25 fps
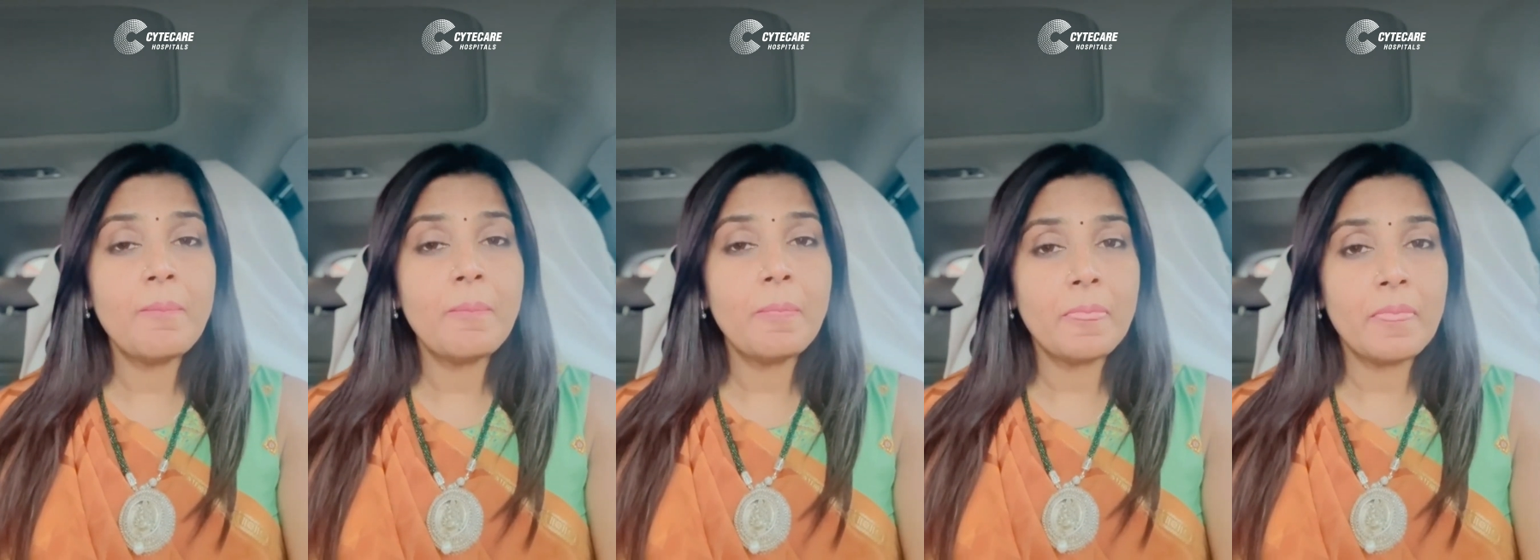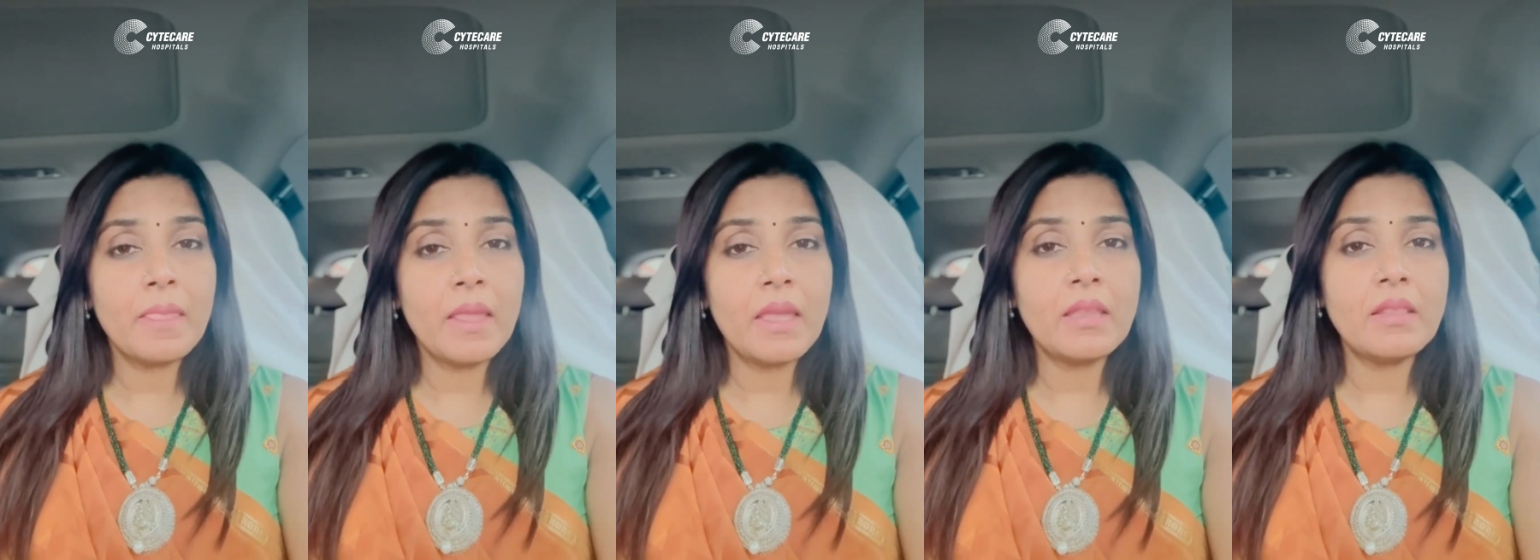
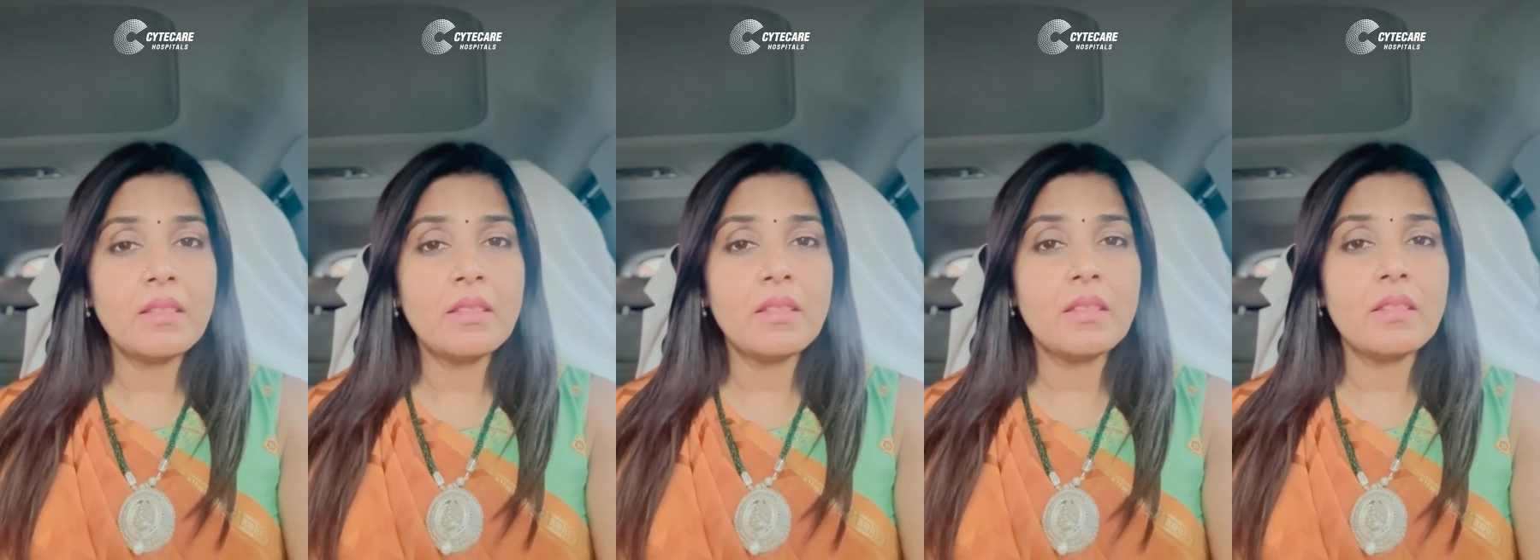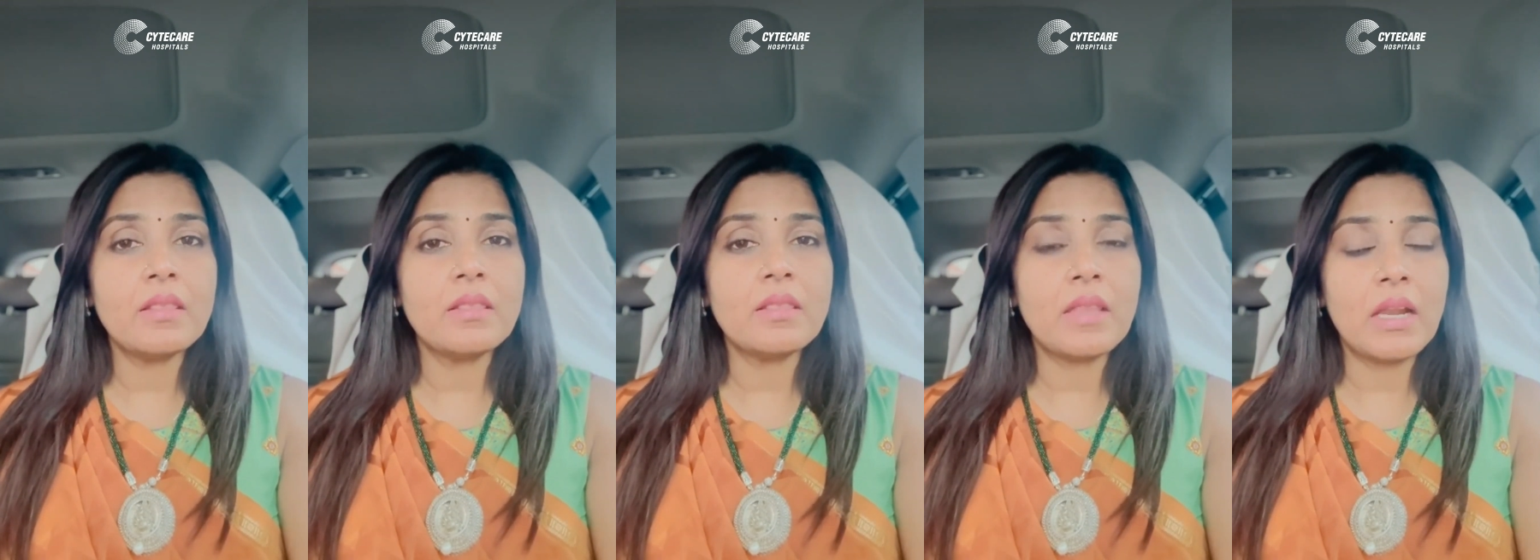
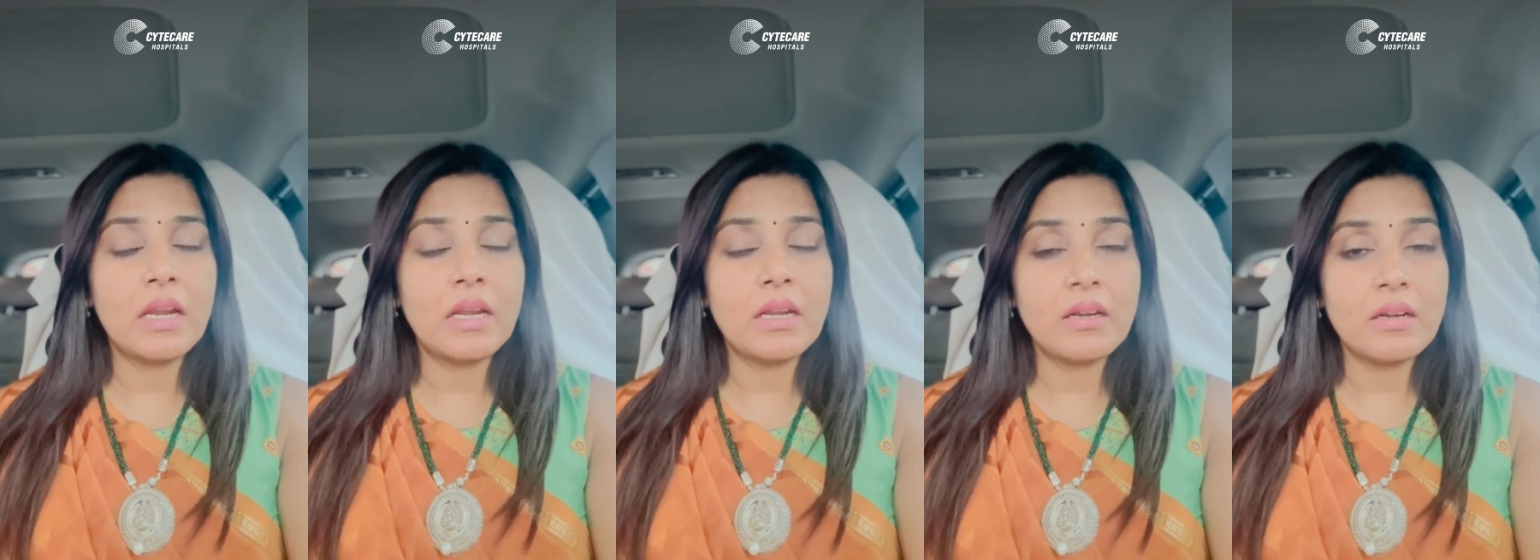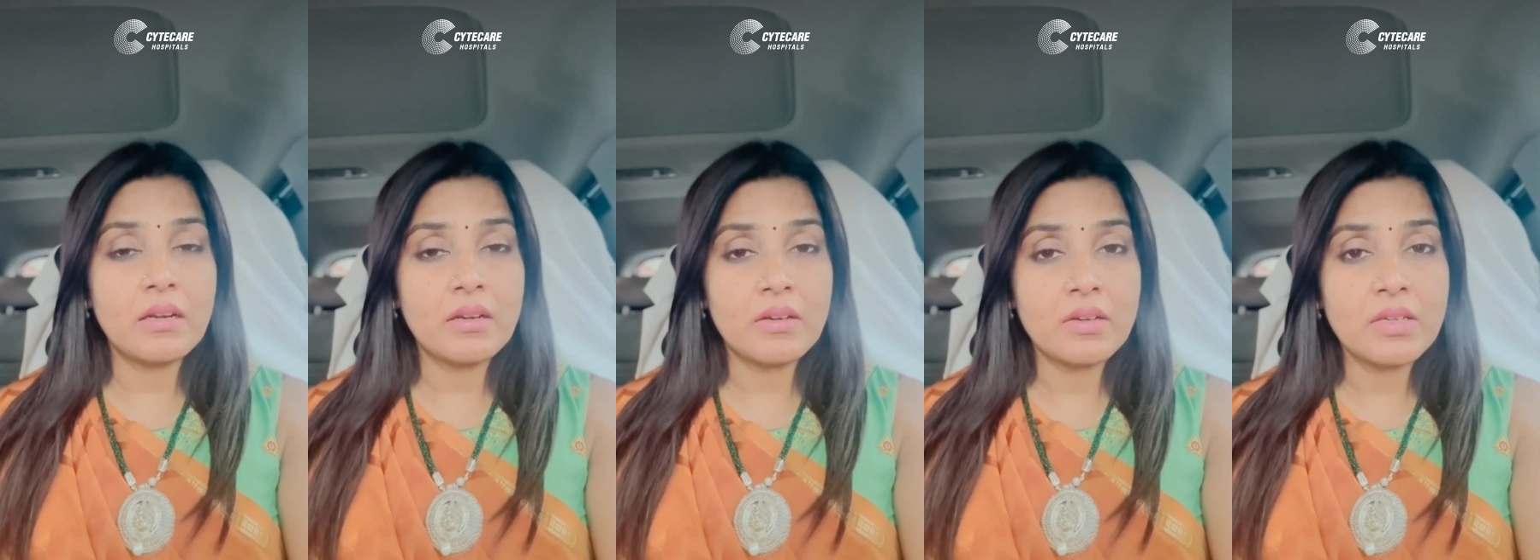then that
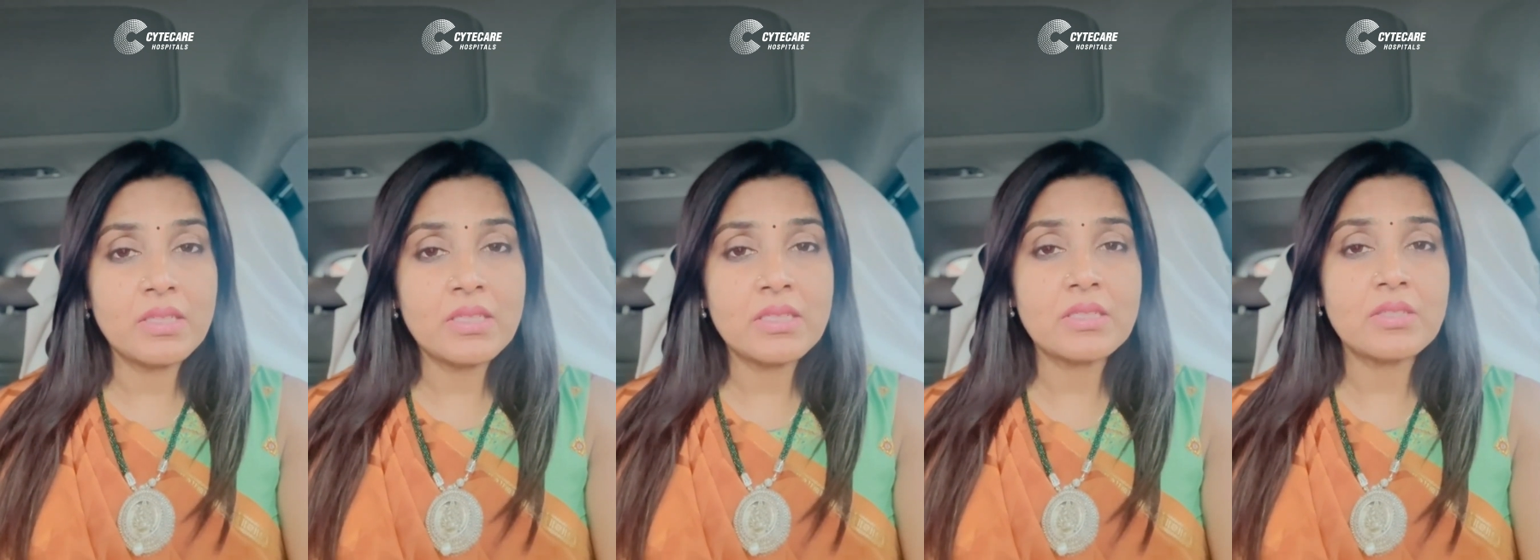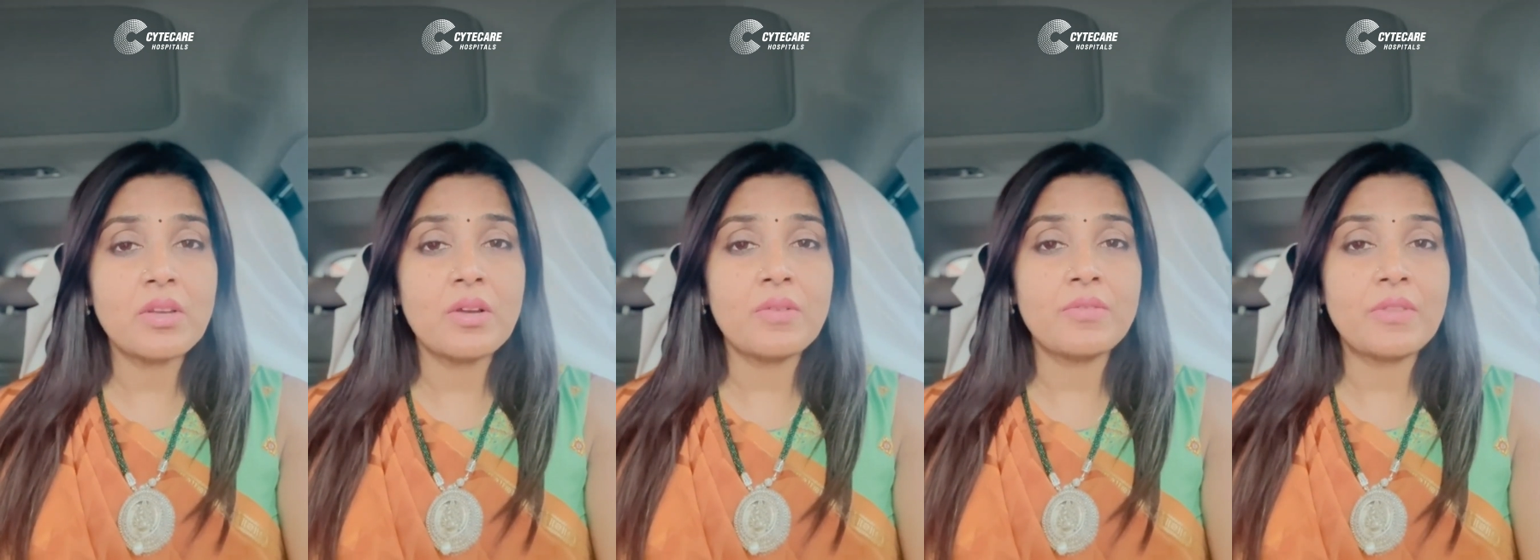
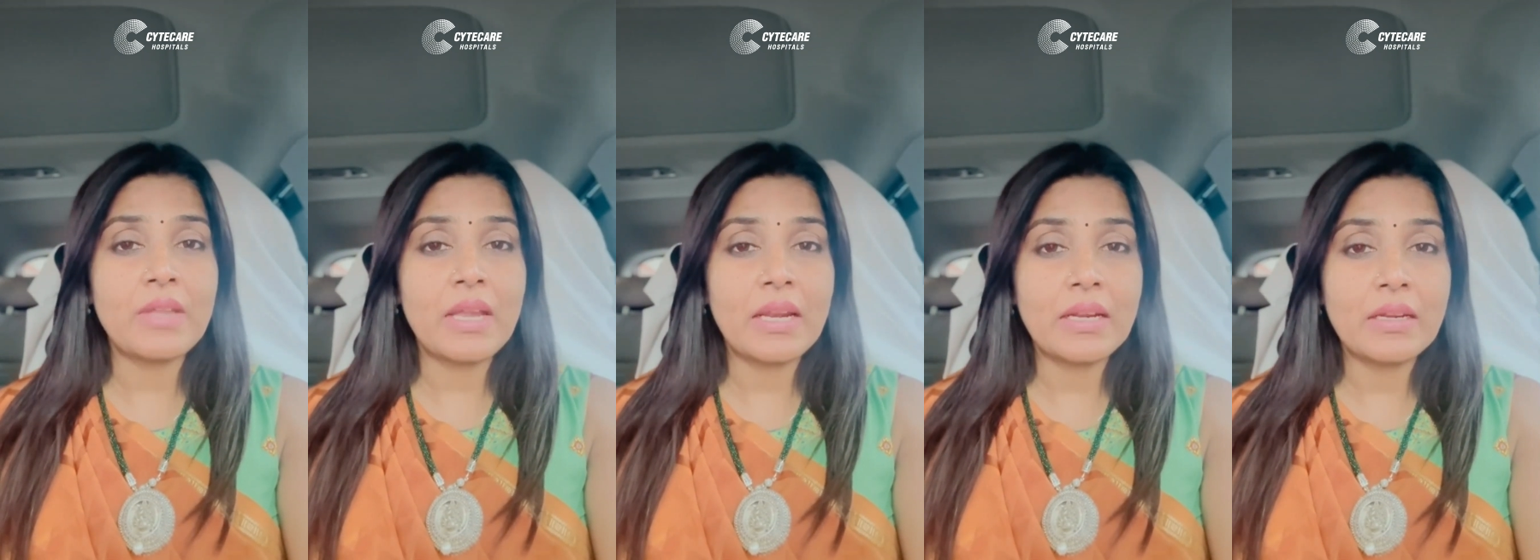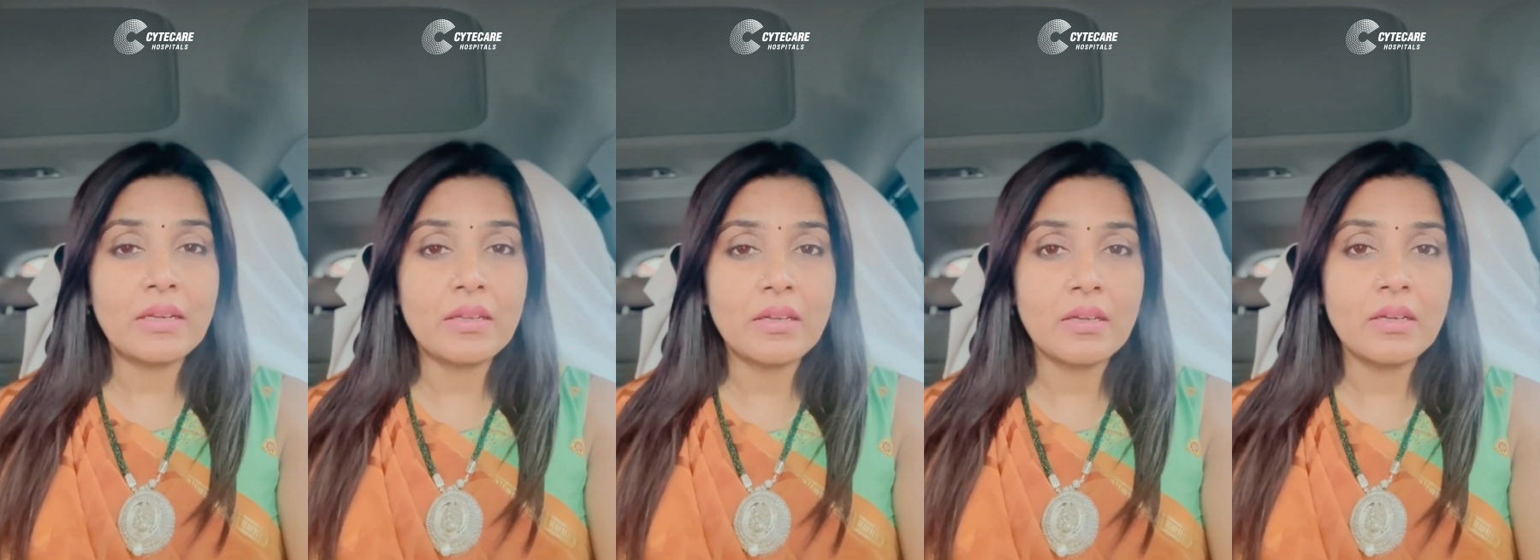risk of
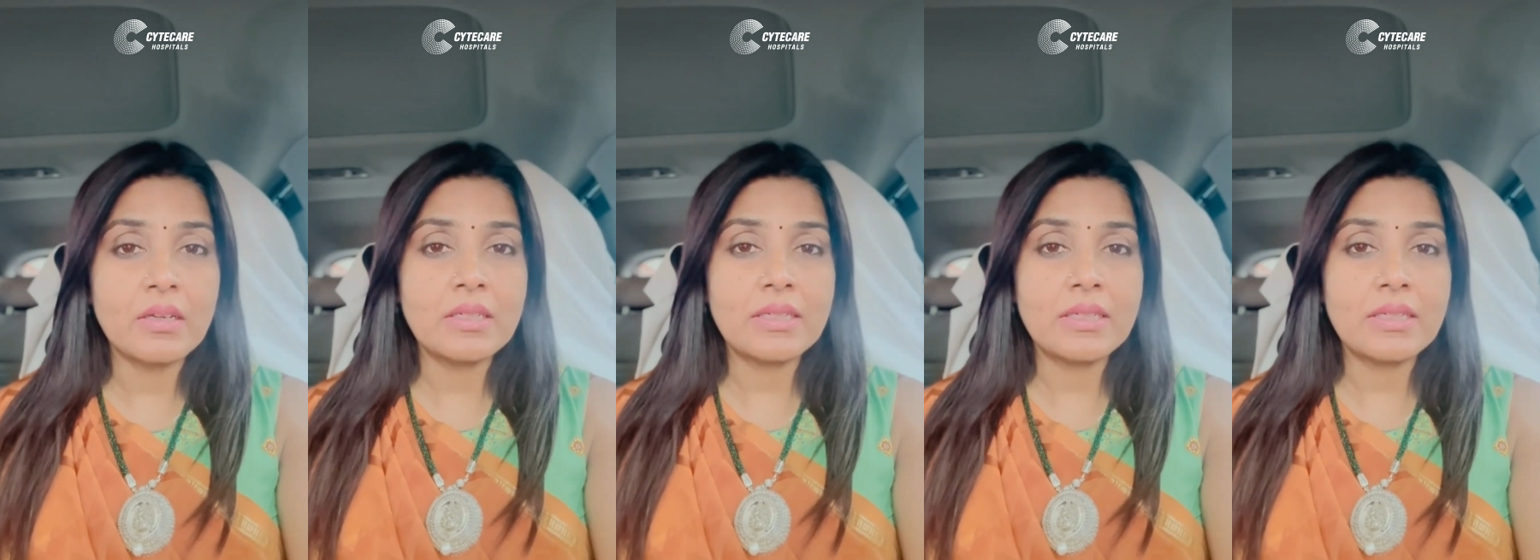that girl